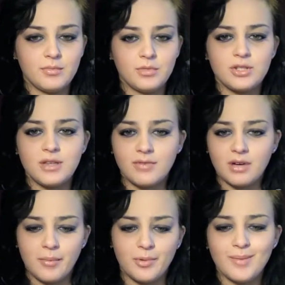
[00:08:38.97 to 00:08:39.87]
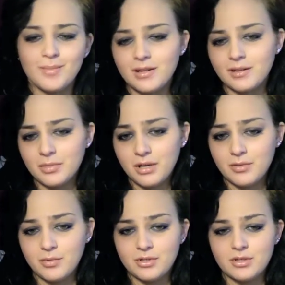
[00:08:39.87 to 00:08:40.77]
Just to have a couple. I'm not a lip
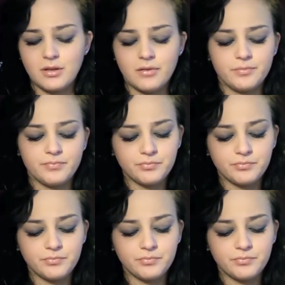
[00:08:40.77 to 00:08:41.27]
liner person though.